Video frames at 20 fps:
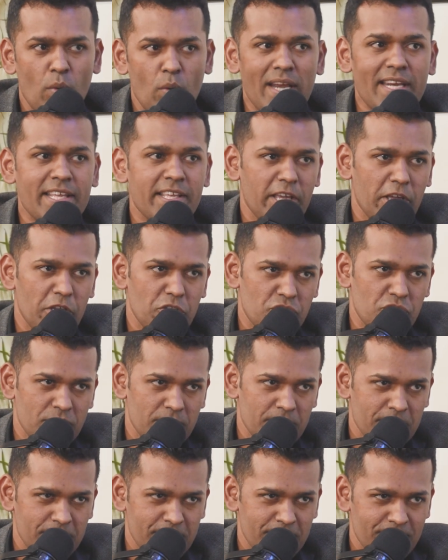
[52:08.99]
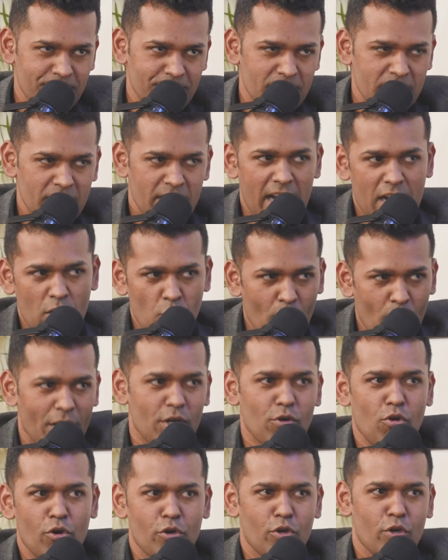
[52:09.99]
one cage at one
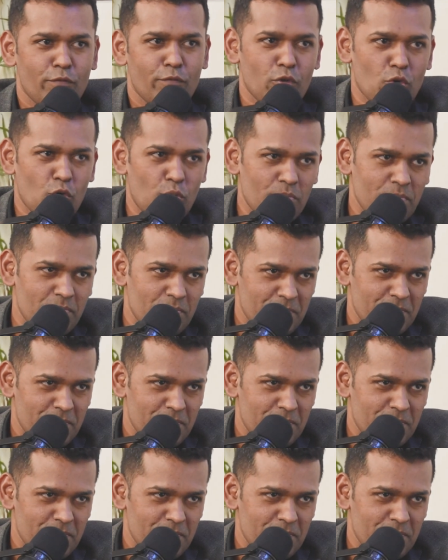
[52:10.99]
corner of the room,